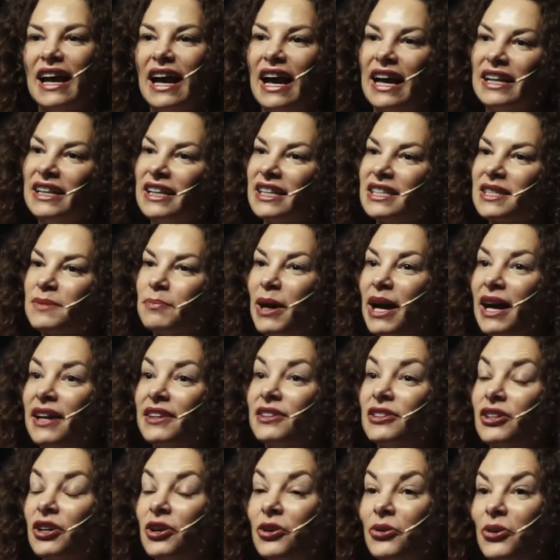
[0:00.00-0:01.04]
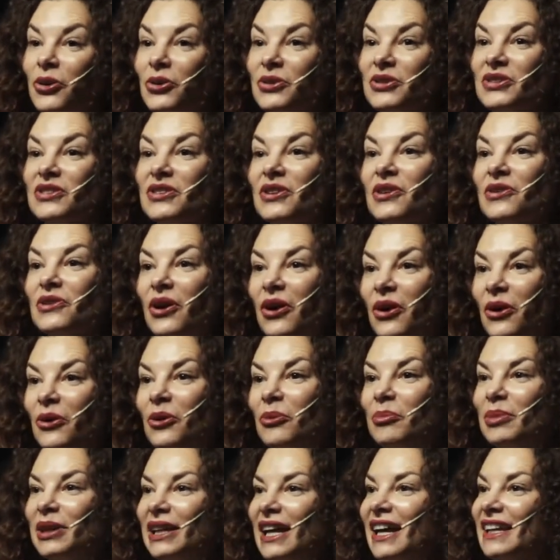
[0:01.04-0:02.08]
and expand across the
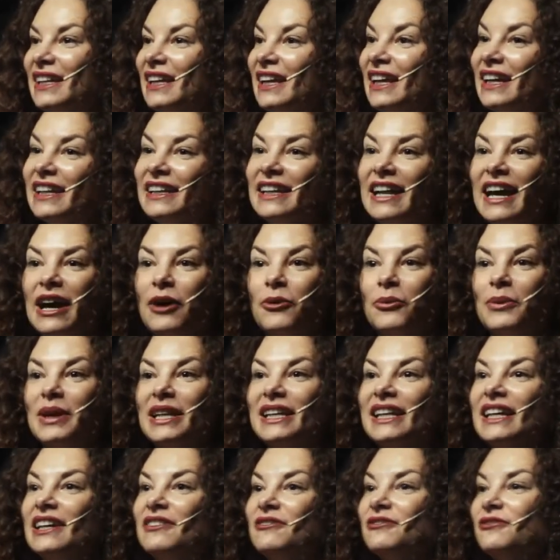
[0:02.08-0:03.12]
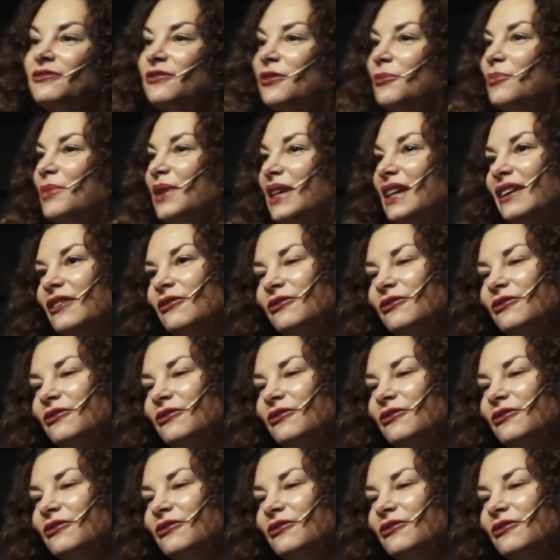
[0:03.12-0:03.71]
whole planet. And now we live from the